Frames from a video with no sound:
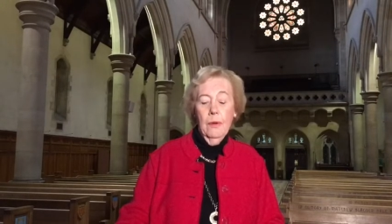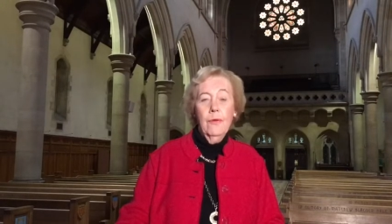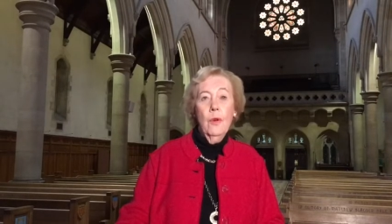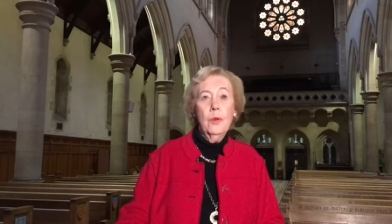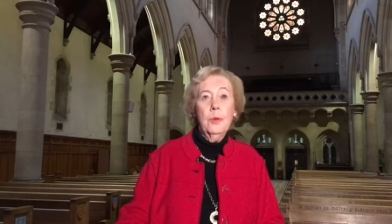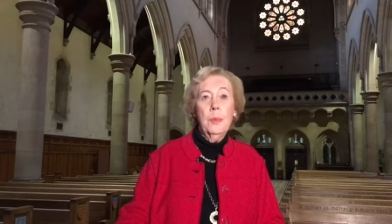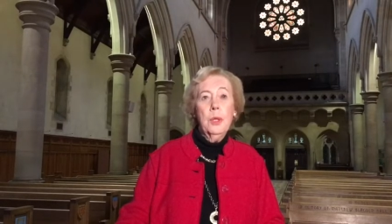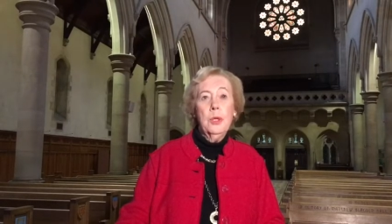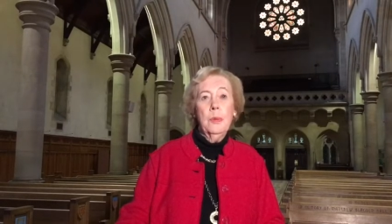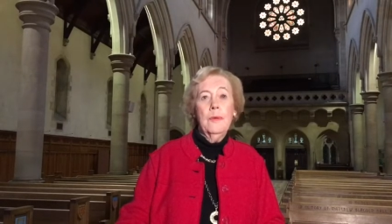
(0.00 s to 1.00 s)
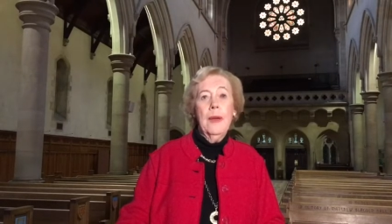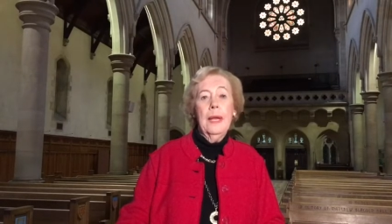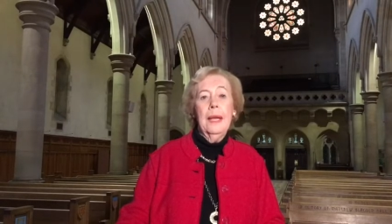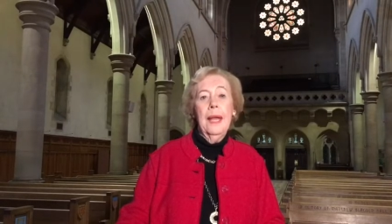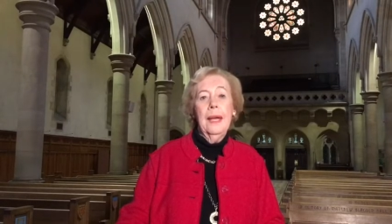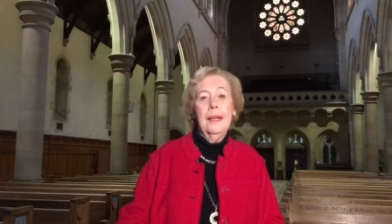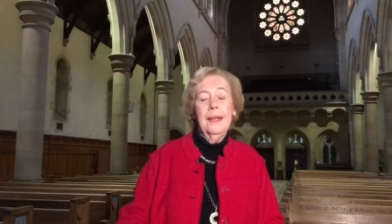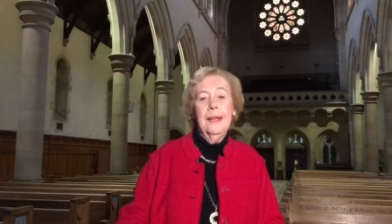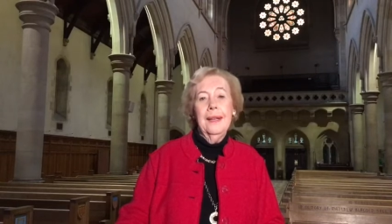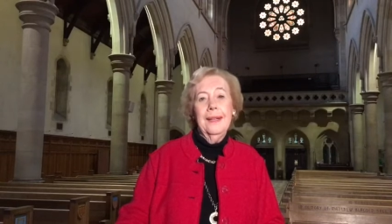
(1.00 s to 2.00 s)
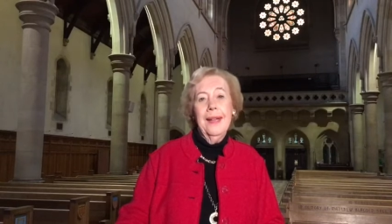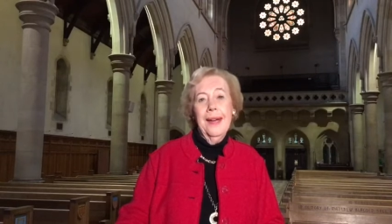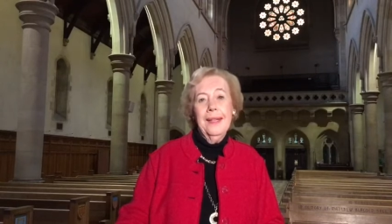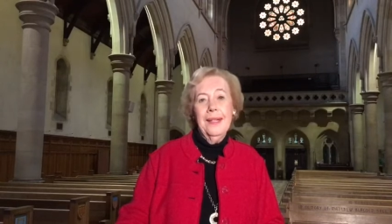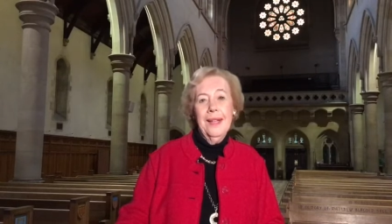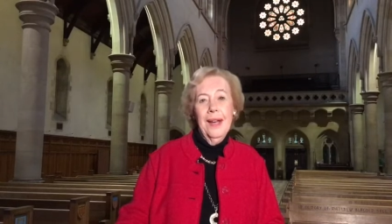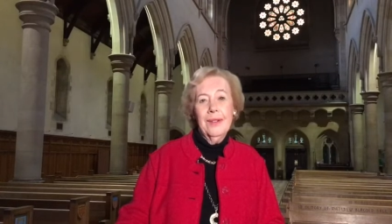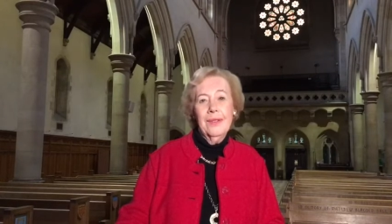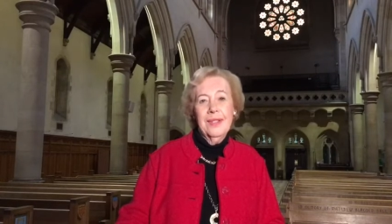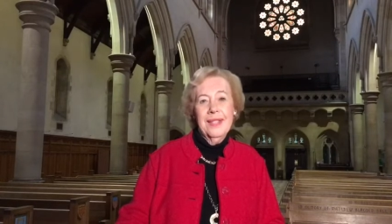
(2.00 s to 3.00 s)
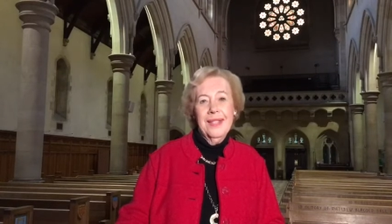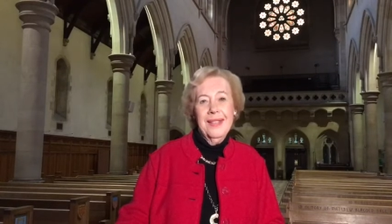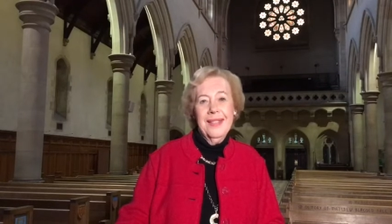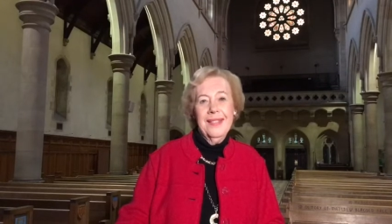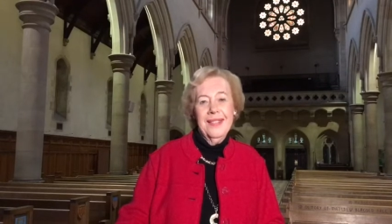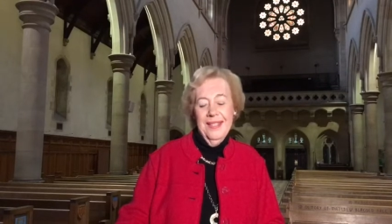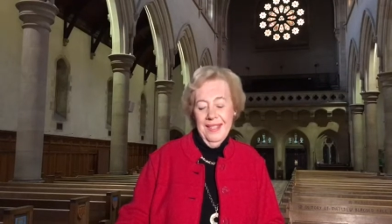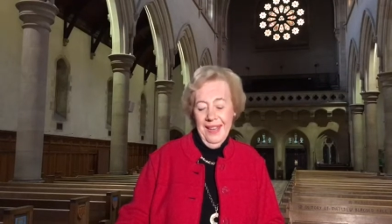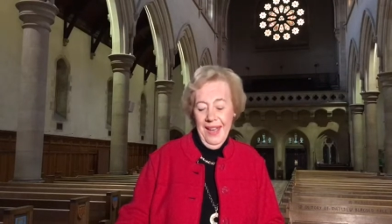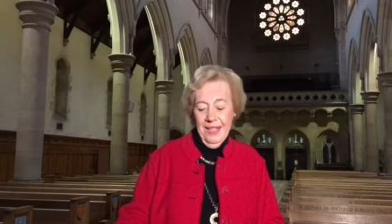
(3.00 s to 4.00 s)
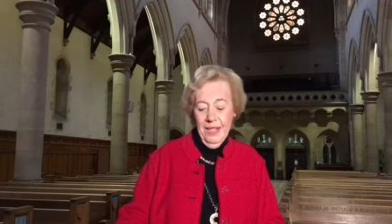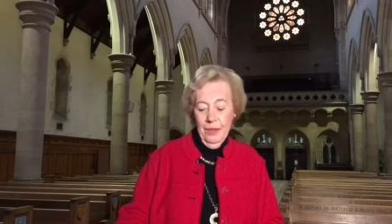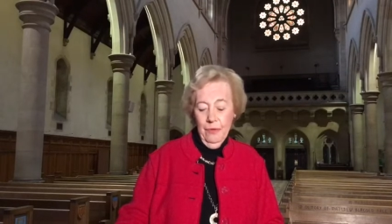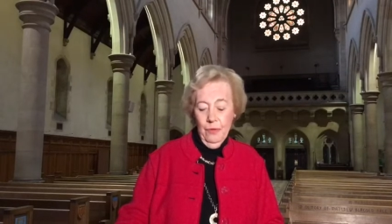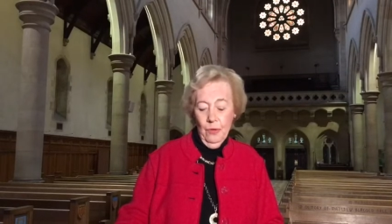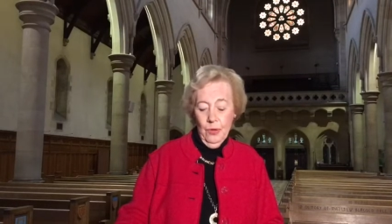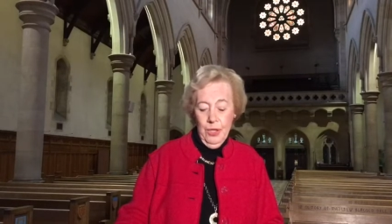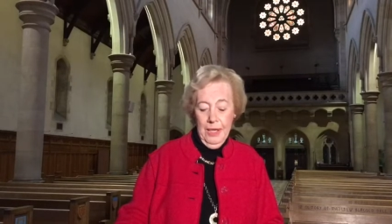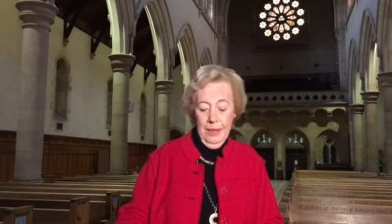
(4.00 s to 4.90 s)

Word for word: 4th Bishop of Adelaide, 1906 to 1940.